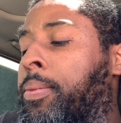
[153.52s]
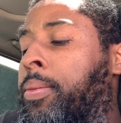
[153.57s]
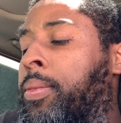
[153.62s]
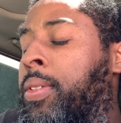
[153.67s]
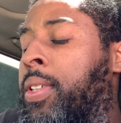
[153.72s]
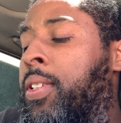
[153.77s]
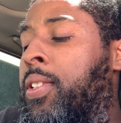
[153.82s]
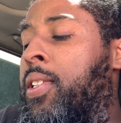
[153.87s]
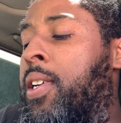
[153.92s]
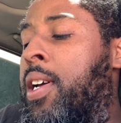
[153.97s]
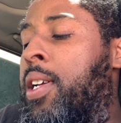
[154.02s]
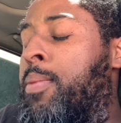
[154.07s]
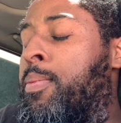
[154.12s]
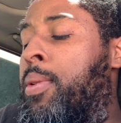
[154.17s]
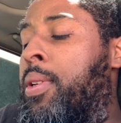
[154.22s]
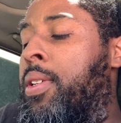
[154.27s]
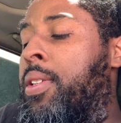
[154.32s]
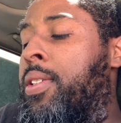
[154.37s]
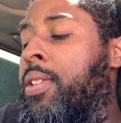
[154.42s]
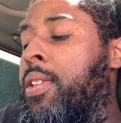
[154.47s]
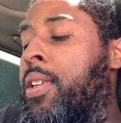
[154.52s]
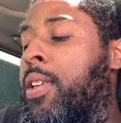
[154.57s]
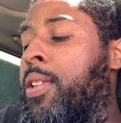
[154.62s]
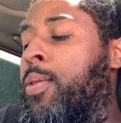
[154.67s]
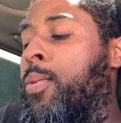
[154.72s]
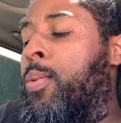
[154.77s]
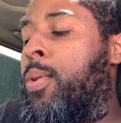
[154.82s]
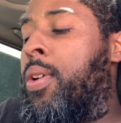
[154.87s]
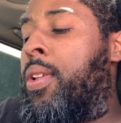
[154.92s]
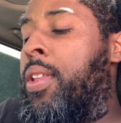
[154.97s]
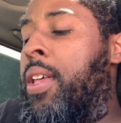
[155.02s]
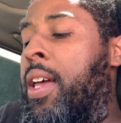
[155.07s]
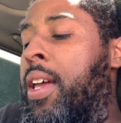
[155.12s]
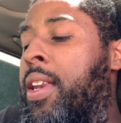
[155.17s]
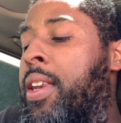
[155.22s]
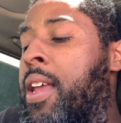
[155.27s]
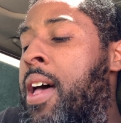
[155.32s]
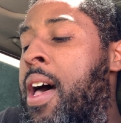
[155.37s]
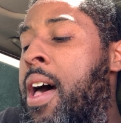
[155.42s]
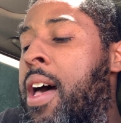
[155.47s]
the judgment. He says, Will they
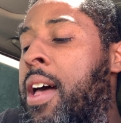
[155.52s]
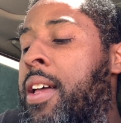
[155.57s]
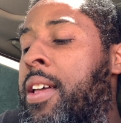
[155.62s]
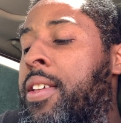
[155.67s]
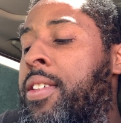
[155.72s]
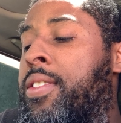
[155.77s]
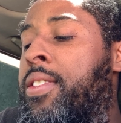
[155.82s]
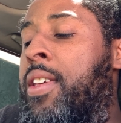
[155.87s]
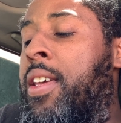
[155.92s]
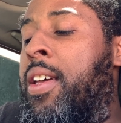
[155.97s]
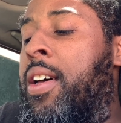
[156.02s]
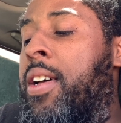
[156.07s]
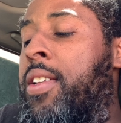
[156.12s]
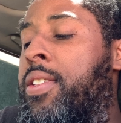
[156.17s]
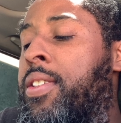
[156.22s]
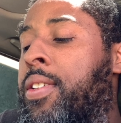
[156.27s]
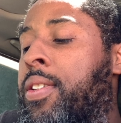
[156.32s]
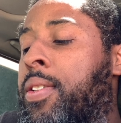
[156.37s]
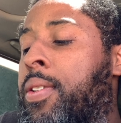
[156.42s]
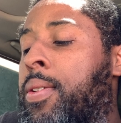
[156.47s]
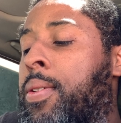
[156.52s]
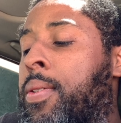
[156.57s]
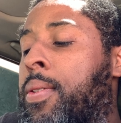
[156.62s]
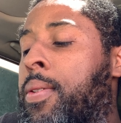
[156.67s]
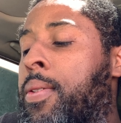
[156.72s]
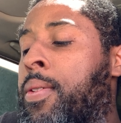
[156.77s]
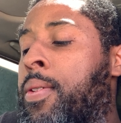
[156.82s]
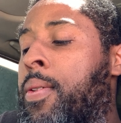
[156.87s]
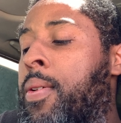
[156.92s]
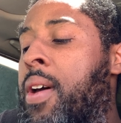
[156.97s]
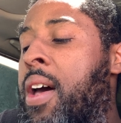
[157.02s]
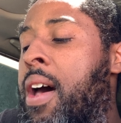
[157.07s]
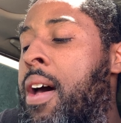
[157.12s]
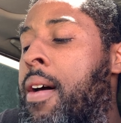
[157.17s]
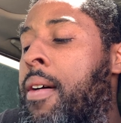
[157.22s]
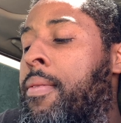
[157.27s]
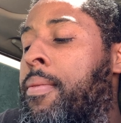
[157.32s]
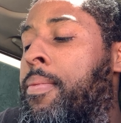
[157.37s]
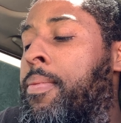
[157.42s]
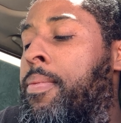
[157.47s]
not say unto you, You
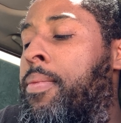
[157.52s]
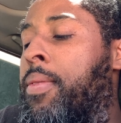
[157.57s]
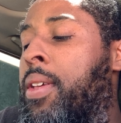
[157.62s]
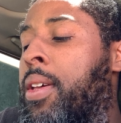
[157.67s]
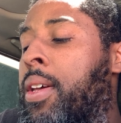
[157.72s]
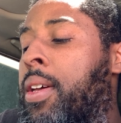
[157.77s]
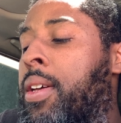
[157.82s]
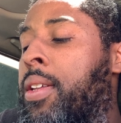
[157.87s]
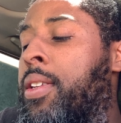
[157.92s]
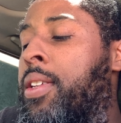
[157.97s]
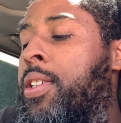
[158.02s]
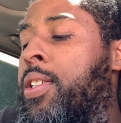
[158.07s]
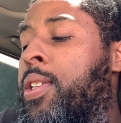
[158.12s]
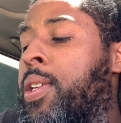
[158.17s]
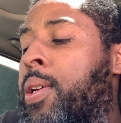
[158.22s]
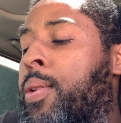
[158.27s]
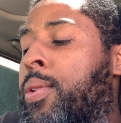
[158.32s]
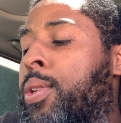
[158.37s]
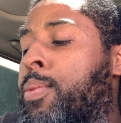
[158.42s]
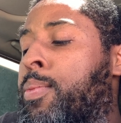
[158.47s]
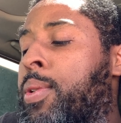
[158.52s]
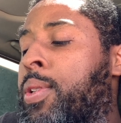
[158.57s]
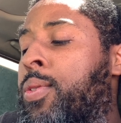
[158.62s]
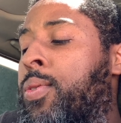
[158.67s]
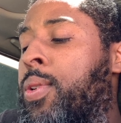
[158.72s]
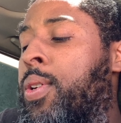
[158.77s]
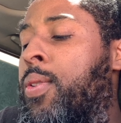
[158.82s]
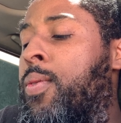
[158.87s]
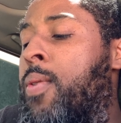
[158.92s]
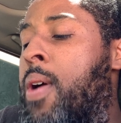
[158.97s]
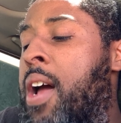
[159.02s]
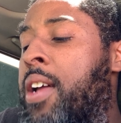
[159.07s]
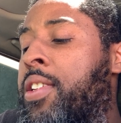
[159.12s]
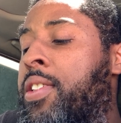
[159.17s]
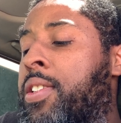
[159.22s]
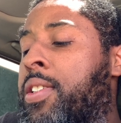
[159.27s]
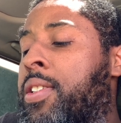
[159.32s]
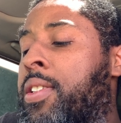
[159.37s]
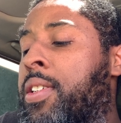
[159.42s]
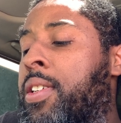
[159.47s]
have distinguished between
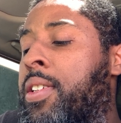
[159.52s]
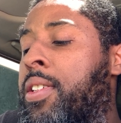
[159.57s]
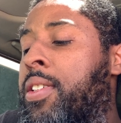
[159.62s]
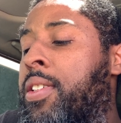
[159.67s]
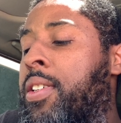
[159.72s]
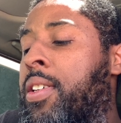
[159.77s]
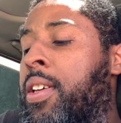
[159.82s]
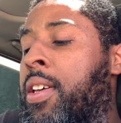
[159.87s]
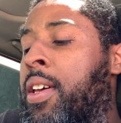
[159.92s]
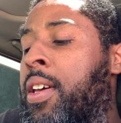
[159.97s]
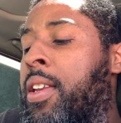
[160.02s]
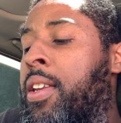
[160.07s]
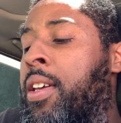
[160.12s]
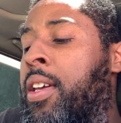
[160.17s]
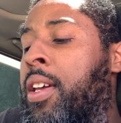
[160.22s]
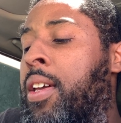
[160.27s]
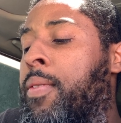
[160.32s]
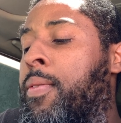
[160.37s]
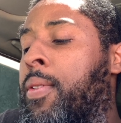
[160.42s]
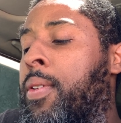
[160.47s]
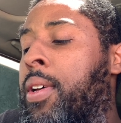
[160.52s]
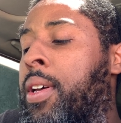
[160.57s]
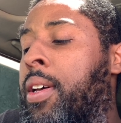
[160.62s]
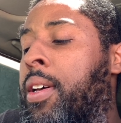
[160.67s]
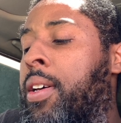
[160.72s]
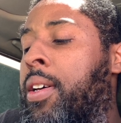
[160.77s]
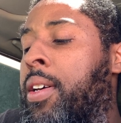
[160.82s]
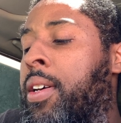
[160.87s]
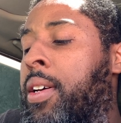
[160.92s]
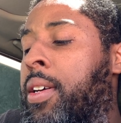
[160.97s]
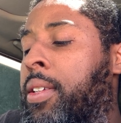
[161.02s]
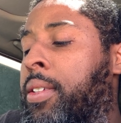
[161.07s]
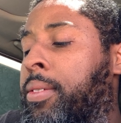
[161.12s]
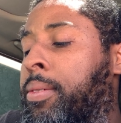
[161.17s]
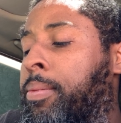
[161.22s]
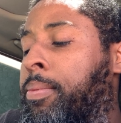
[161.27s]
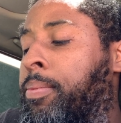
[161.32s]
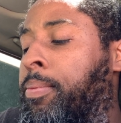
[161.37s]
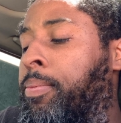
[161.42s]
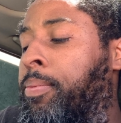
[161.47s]
righteousness and evil and good?
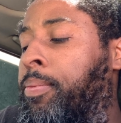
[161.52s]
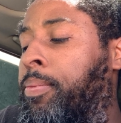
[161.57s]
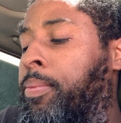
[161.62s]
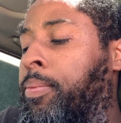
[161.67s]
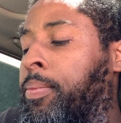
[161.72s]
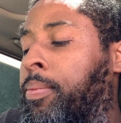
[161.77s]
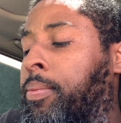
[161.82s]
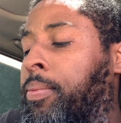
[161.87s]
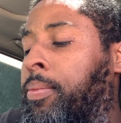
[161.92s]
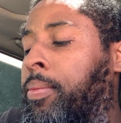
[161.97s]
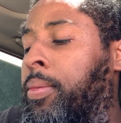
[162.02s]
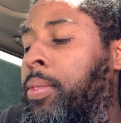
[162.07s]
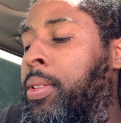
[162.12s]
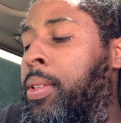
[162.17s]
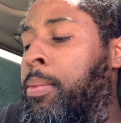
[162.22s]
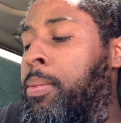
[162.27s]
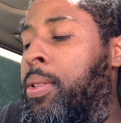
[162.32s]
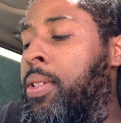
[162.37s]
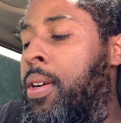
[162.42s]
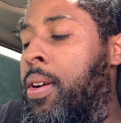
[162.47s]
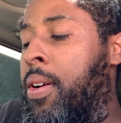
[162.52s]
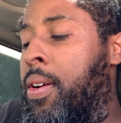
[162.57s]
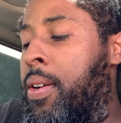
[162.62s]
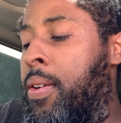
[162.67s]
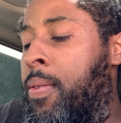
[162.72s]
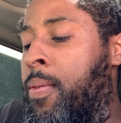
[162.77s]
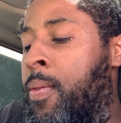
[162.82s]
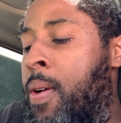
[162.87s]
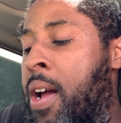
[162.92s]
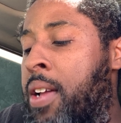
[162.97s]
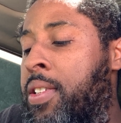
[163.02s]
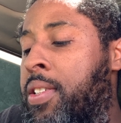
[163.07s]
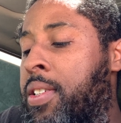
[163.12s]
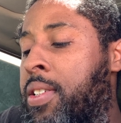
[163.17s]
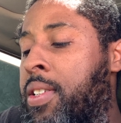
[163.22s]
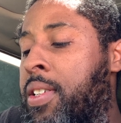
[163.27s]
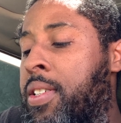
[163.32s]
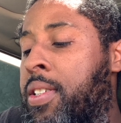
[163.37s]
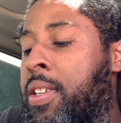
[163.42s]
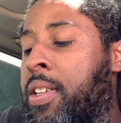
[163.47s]
I'm sorry,
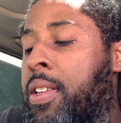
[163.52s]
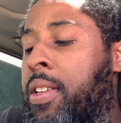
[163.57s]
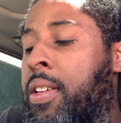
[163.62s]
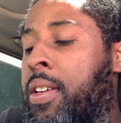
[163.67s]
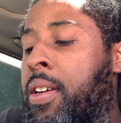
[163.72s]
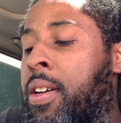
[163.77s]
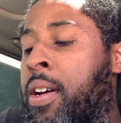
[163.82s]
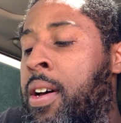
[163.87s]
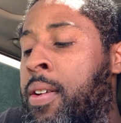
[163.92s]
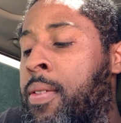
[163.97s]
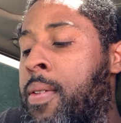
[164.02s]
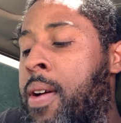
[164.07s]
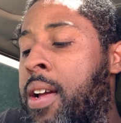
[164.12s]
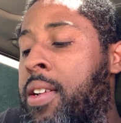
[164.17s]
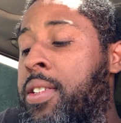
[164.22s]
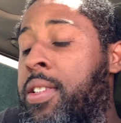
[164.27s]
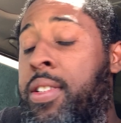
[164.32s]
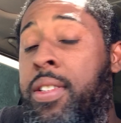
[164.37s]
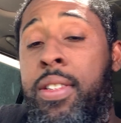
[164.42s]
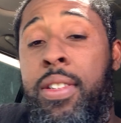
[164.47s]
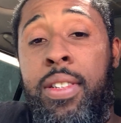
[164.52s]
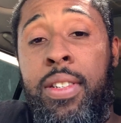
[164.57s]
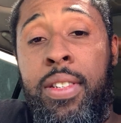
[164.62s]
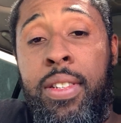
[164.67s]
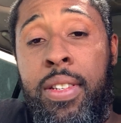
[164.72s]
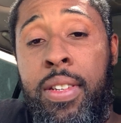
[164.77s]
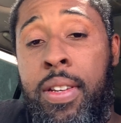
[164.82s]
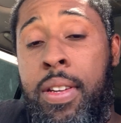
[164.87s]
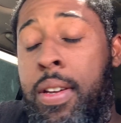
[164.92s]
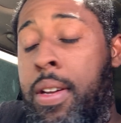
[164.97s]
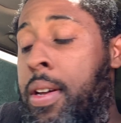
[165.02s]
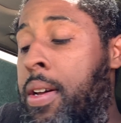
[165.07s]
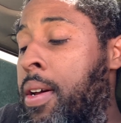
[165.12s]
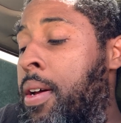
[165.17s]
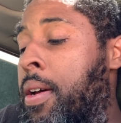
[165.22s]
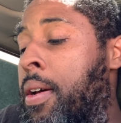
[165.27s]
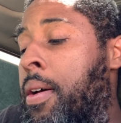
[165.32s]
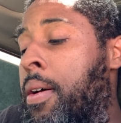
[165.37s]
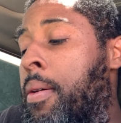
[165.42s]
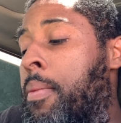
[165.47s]
righteousness and unrighteousness?
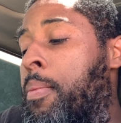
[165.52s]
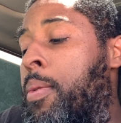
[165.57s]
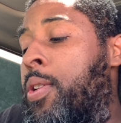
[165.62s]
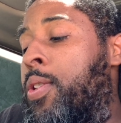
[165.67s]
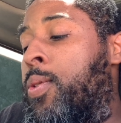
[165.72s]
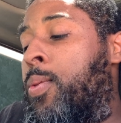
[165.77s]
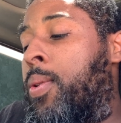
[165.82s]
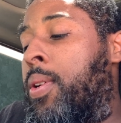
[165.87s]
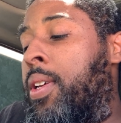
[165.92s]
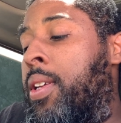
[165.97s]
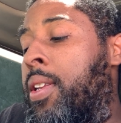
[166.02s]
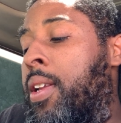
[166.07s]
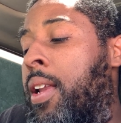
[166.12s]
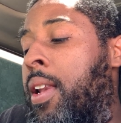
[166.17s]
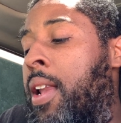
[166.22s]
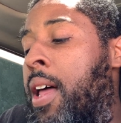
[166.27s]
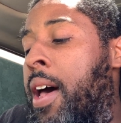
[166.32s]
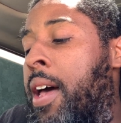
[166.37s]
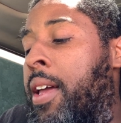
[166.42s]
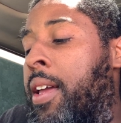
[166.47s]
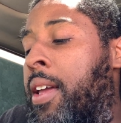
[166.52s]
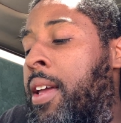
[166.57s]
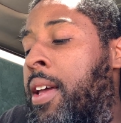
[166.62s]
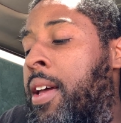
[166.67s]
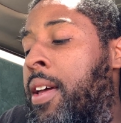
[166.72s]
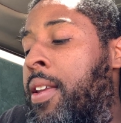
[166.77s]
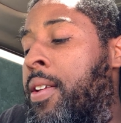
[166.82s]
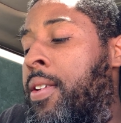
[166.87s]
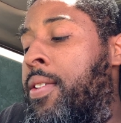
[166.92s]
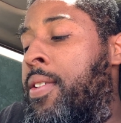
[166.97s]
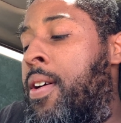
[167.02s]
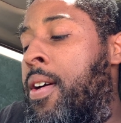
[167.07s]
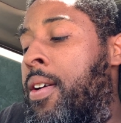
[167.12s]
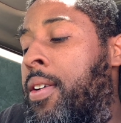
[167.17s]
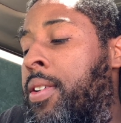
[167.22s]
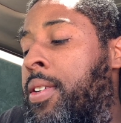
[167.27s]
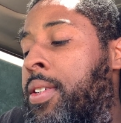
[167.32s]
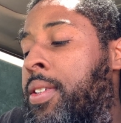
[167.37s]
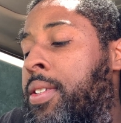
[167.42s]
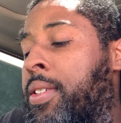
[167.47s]
Between the light and the
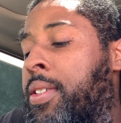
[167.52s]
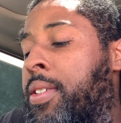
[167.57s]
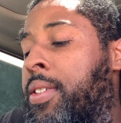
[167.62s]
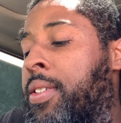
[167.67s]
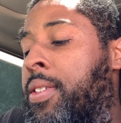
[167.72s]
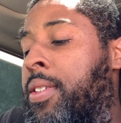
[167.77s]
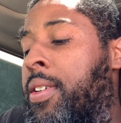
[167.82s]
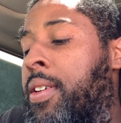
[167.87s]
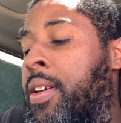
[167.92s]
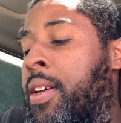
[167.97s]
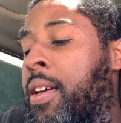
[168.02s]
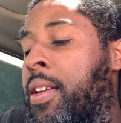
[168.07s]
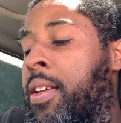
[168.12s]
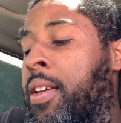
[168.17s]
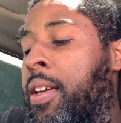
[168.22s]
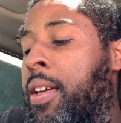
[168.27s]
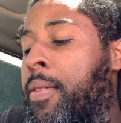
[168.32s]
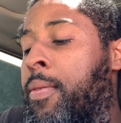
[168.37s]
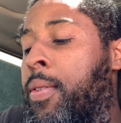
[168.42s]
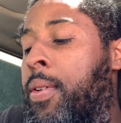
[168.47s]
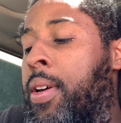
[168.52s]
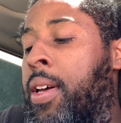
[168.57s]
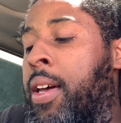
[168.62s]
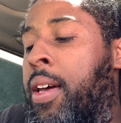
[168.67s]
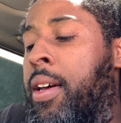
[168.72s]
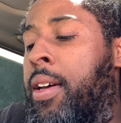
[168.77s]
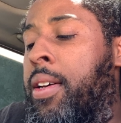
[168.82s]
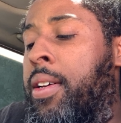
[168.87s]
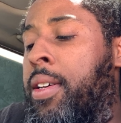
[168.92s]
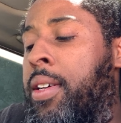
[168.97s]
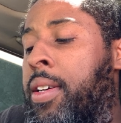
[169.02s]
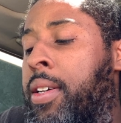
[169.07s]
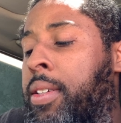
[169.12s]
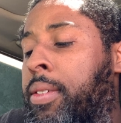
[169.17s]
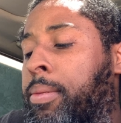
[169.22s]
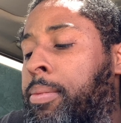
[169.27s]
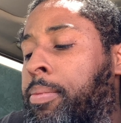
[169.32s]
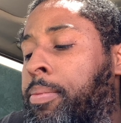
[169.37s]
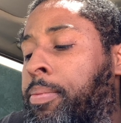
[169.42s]
darkness and evil and good?